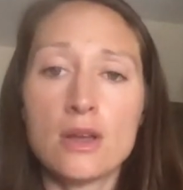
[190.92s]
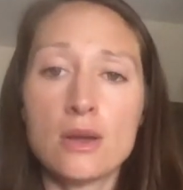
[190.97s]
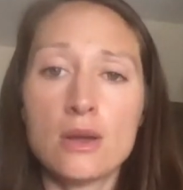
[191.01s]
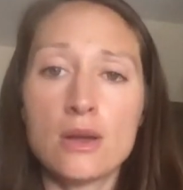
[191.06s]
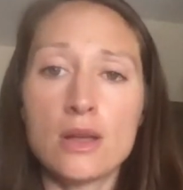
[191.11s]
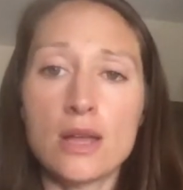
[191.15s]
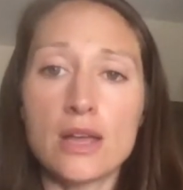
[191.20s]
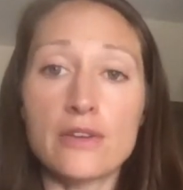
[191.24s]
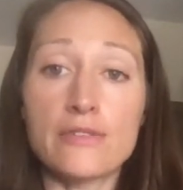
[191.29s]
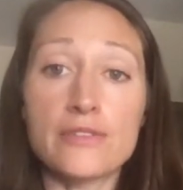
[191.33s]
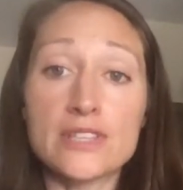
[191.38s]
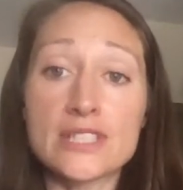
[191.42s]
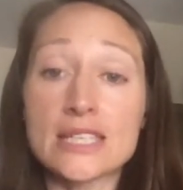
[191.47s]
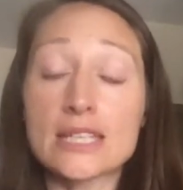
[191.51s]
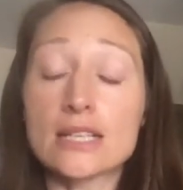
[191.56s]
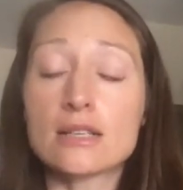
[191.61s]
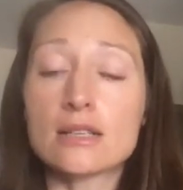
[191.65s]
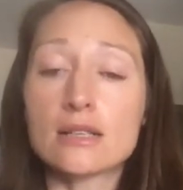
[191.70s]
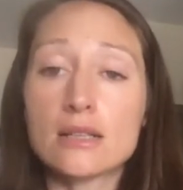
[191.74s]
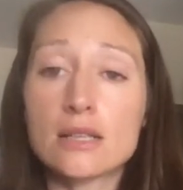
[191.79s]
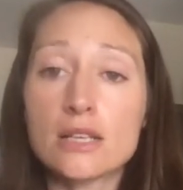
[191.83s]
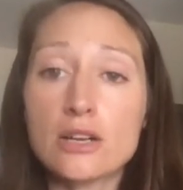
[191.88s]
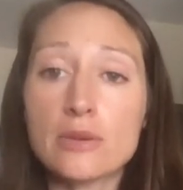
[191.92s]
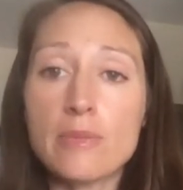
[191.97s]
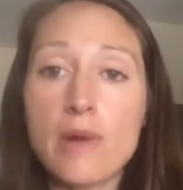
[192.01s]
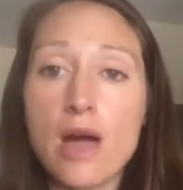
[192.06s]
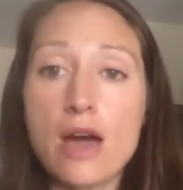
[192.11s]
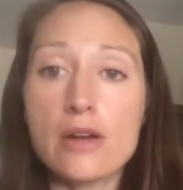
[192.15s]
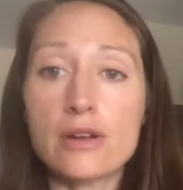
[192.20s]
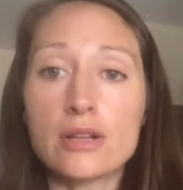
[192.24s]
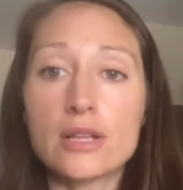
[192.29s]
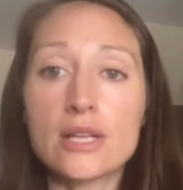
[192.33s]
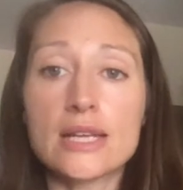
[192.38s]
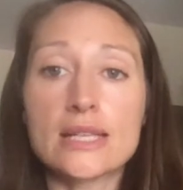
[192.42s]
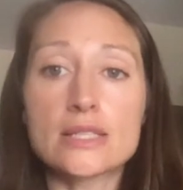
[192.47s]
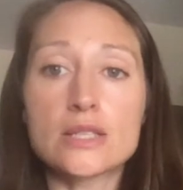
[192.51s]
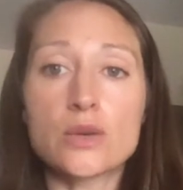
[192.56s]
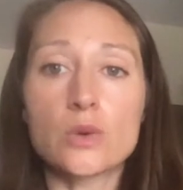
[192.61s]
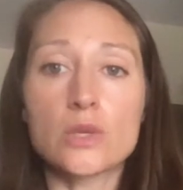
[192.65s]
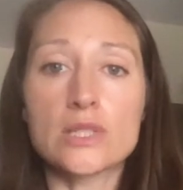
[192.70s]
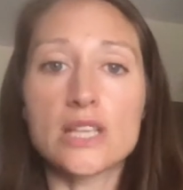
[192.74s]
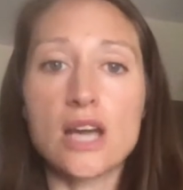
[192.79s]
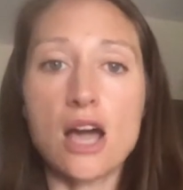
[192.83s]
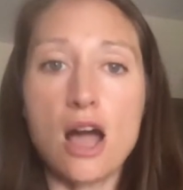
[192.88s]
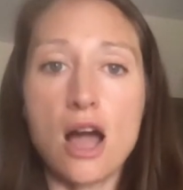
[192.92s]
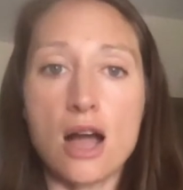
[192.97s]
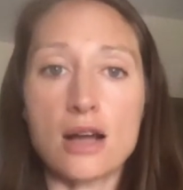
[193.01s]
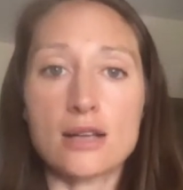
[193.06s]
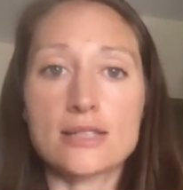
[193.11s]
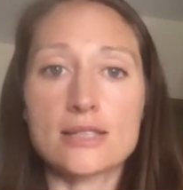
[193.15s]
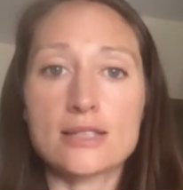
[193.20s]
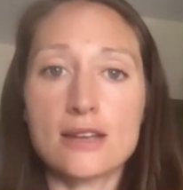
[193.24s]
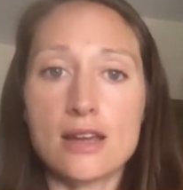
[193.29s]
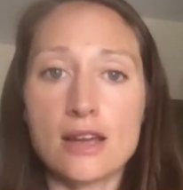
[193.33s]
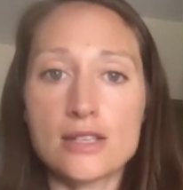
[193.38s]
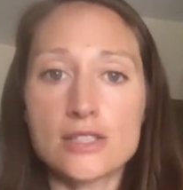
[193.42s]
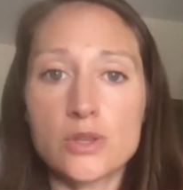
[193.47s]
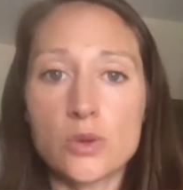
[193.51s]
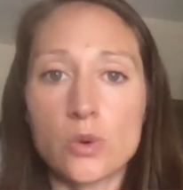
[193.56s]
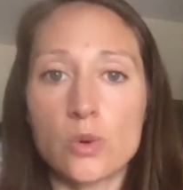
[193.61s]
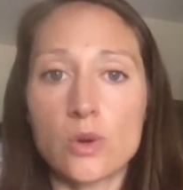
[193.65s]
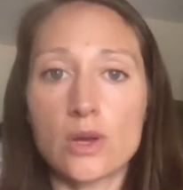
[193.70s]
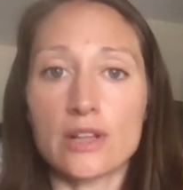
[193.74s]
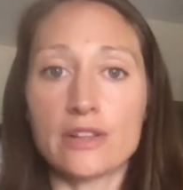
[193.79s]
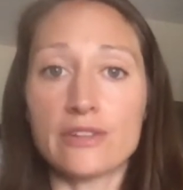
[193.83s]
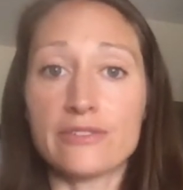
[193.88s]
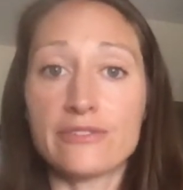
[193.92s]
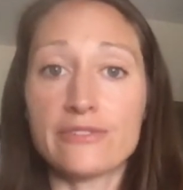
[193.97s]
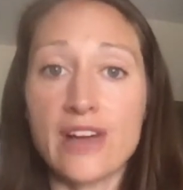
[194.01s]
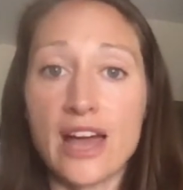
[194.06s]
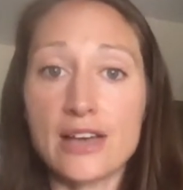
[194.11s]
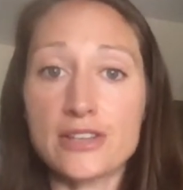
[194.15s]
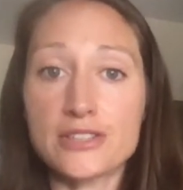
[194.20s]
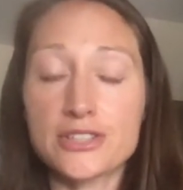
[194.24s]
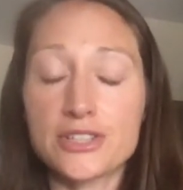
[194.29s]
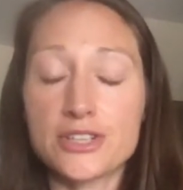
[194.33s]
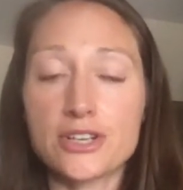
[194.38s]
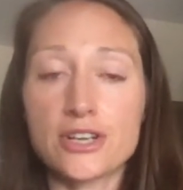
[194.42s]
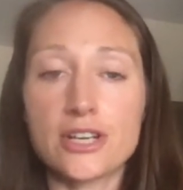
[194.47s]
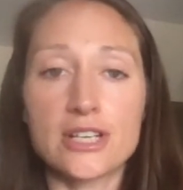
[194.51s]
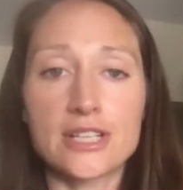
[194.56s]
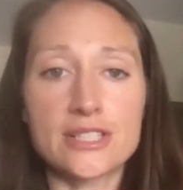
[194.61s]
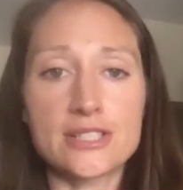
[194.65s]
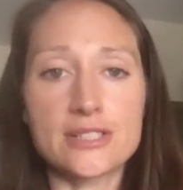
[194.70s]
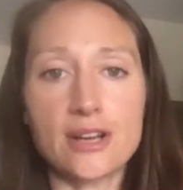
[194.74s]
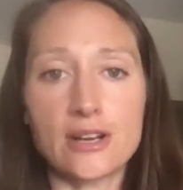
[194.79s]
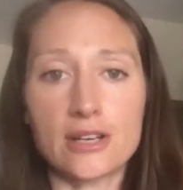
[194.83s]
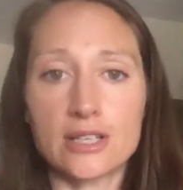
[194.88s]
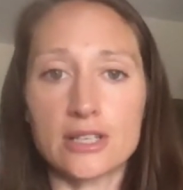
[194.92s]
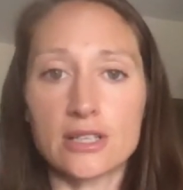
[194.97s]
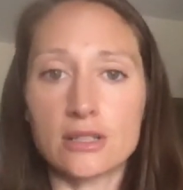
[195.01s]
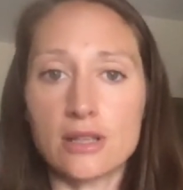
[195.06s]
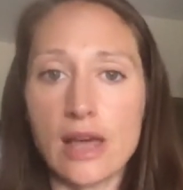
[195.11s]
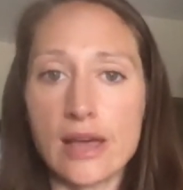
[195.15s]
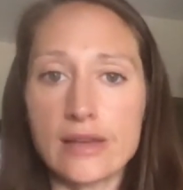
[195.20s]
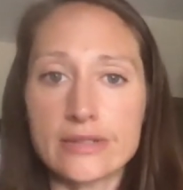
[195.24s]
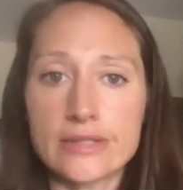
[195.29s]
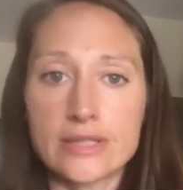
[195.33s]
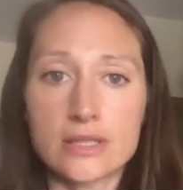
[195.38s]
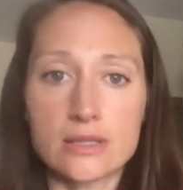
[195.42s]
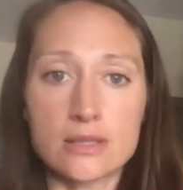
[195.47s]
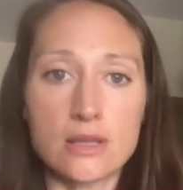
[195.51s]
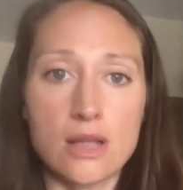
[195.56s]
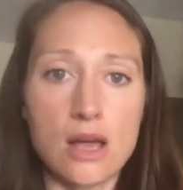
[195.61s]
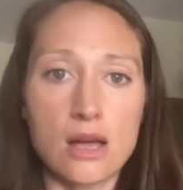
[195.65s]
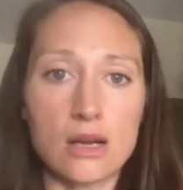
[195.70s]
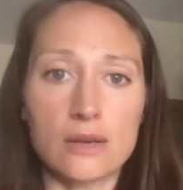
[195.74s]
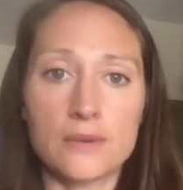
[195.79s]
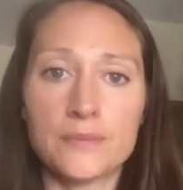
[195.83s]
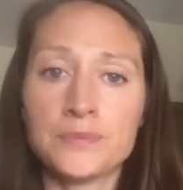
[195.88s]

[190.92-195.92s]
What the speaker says: If it's in a clear bottle, it's going to oxidize the oil faster and it's not going to last as long.